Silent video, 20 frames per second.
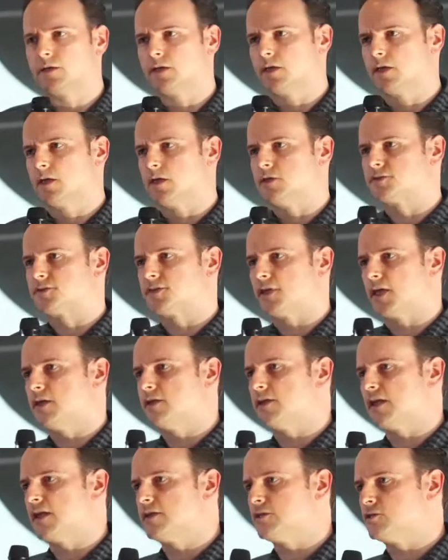He's
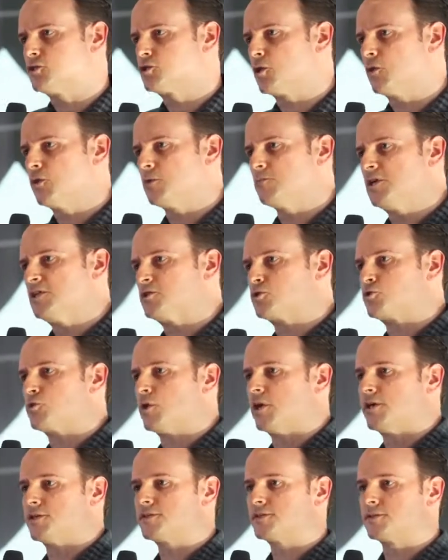showing me
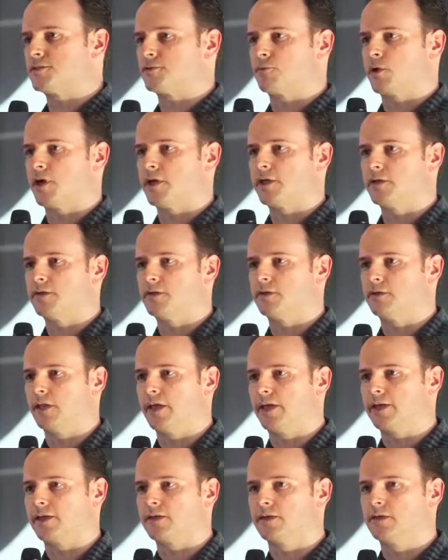trust, right?
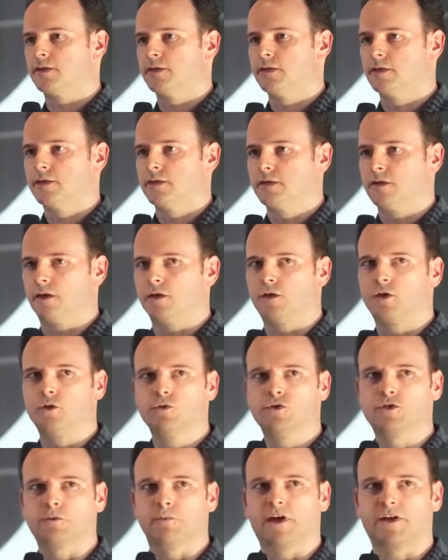Like a
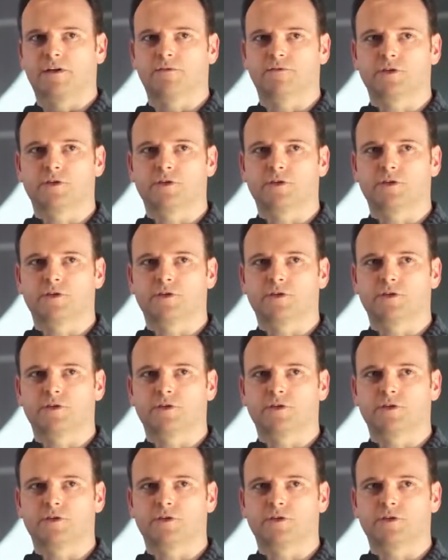huge amount of